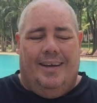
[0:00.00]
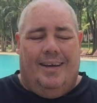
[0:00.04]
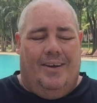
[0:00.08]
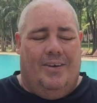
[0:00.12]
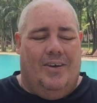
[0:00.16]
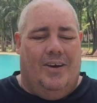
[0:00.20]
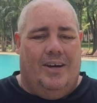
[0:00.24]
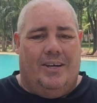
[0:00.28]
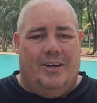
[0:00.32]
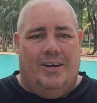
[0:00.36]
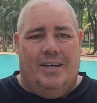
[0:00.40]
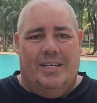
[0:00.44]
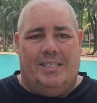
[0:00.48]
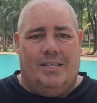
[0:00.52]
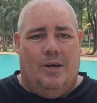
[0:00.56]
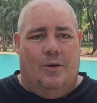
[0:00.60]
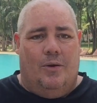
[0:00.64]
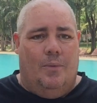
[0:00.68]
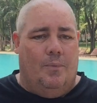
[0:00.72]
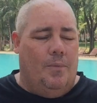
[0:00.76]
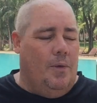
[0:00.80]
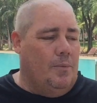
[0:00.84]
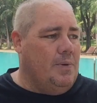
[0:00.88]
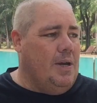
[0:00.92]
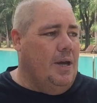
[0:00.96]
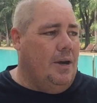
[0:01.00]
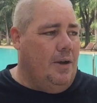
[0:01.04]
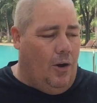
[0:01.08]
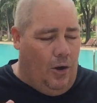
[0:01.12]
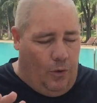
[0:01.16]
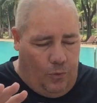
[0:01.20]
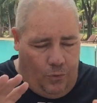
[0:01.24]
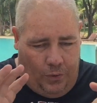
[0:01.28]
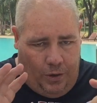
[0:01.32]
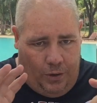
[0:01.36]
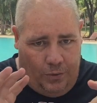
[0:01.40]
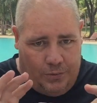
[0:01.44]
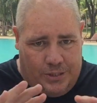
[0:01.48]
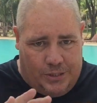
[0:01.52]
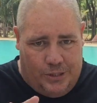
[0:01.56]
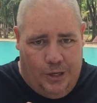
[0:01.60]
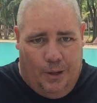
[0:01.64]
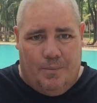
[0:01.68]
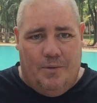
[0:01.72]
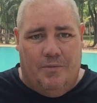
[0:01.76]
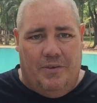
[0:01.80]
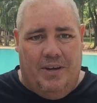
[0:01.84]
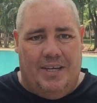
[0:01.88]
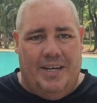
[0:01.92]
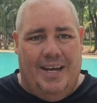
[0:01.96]
All right, guys, so I'll
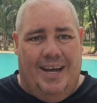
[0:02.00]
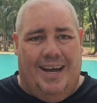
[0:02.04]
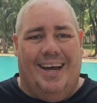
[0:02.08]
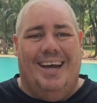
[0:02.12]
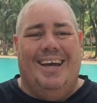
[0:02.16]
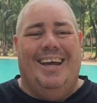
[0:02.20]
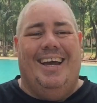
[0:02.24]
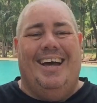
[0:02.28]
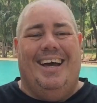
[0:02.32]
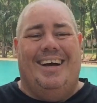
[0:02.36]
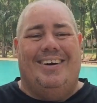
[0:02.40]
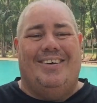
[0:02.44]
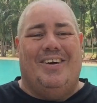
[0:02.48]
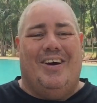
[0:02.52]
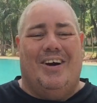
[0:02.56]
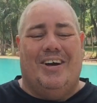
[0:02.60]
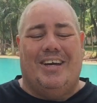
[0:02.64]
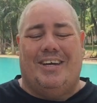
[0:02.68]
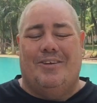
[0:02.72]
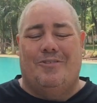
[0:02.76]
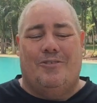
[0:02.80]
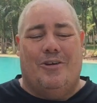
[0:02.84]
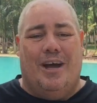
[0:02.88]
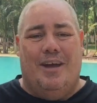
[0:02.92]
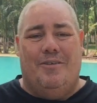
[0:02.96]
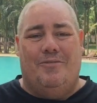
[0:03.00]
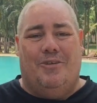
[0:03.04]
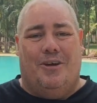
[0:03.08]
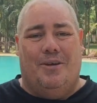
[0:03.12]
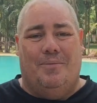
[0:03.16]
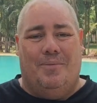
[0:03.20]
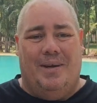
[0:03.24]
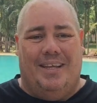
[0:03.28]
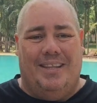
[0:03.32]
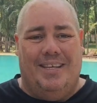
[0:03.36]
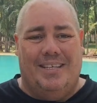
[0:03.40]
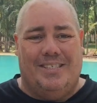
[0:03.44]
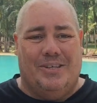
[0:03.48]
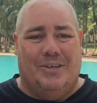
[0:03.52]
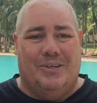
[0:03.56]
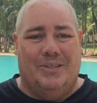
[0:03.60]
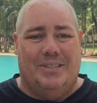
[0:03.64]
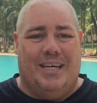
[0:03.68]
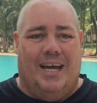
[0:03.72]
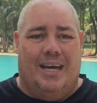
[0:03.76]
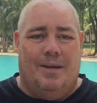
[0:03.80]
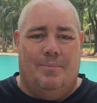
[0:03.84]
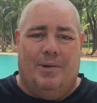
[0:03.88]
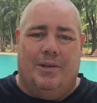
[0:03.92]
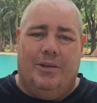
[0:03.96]
stop the vid now. I can rave on about this all
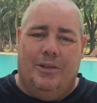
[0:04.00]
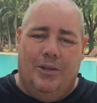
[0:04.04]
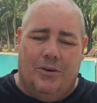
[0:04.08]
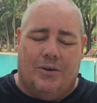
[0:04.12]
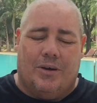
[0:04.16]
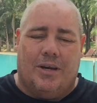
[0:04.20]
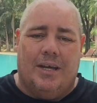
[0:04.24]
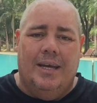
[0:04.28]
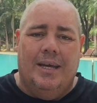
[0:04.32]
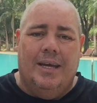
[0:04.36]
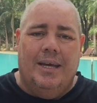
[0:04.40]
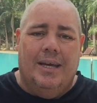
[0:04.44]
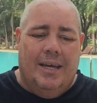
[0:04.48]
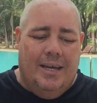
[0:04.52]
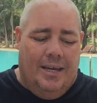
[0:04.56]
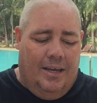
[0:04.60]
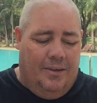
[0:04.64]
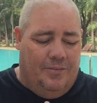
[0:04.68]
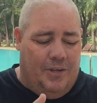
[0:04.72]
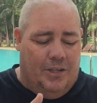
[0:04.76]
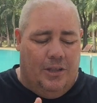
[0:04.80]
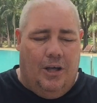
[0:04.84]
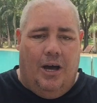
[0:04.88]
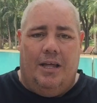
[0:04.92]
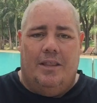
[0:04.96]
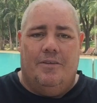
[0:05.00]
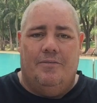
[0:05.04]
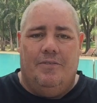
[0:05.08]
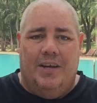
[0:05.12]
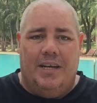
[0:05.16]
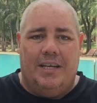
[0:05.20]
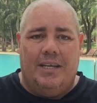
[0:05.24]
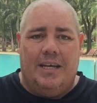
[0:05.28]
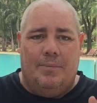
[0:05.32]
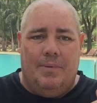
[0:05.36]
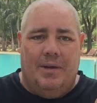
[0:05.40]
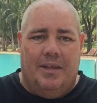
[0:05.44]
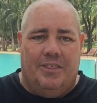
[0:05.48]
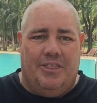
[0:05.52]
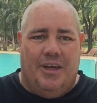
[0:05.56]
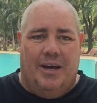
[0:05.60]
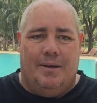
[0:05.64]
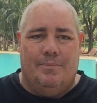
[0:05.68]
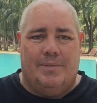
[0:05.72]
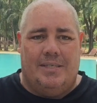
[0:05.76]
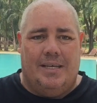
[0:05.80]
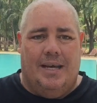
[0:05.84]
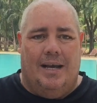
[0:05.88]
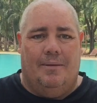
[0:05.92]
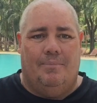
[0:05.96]
day, but look, if you like the vid, give me a
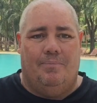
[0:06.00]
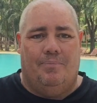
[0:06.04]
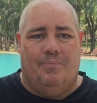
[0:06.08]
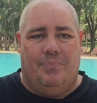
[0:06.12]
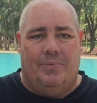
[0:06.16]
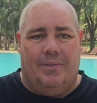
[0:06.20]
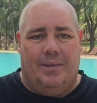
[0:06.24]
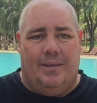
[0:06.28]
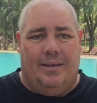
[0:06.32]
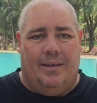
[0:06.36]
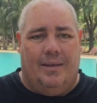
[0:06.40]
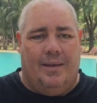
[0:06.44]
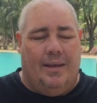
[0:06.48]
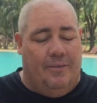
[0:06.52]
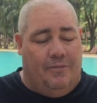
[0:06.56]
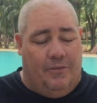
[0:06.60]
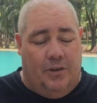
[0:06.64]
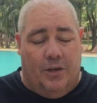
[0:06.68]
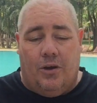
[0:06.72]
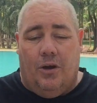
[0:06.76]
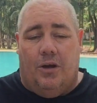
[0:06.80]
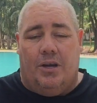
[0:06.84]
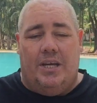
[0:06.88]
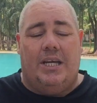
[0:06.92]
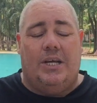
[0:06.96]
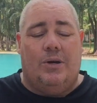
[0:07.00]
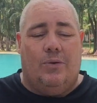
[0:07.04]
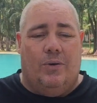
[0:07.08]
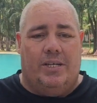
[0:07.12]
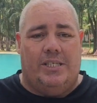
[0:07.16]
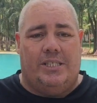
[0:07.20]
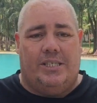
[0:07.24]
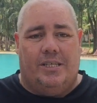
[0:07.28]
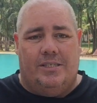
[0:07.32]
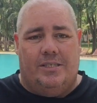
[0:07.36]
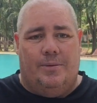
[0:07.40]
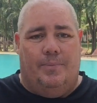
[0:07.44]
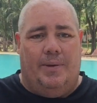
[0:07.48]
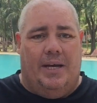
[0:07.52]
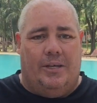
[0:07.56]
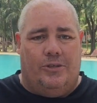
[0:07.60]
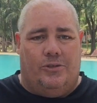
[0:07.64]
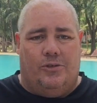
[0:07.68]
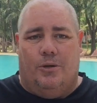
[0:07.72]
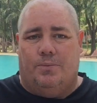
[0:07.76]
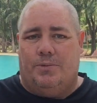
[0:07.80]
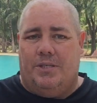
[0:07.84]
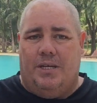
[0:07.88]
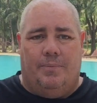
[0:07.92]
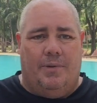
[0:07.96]
thumbs up. If you've got any questions about
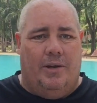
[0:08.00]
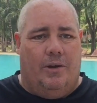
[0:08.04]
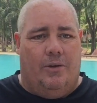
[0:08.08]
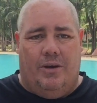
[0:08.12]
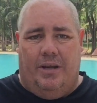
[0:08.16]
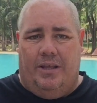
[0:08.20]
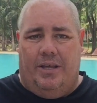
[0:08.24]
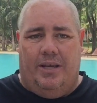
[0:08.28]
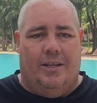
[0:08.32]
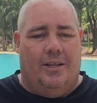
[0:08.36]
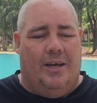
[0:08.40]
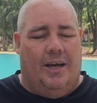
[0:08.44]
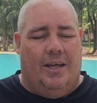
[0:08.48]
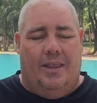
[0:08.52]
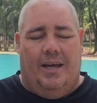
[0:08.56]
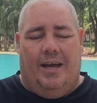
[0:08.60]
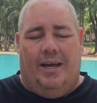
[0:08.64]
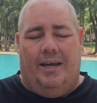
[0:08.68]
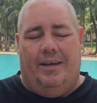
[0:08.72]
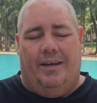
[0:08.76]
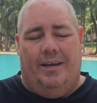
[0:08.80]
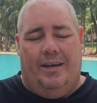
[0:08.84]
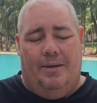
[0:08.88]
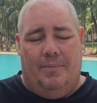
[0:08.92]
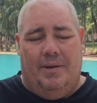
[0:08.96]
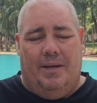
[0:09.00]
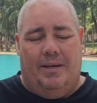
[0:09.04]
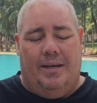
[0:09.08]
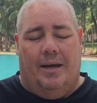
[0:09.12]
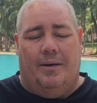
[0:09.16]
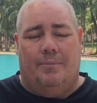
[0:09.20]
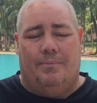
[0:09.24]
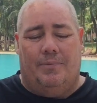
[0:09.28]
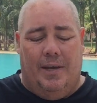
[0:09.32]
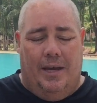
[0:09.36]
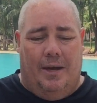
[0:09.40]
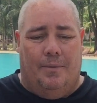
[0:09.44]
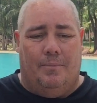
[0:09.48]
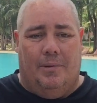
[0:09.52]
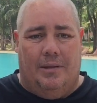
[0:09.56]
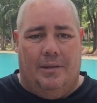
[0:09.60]
dropshipping or anything like that, hit me up down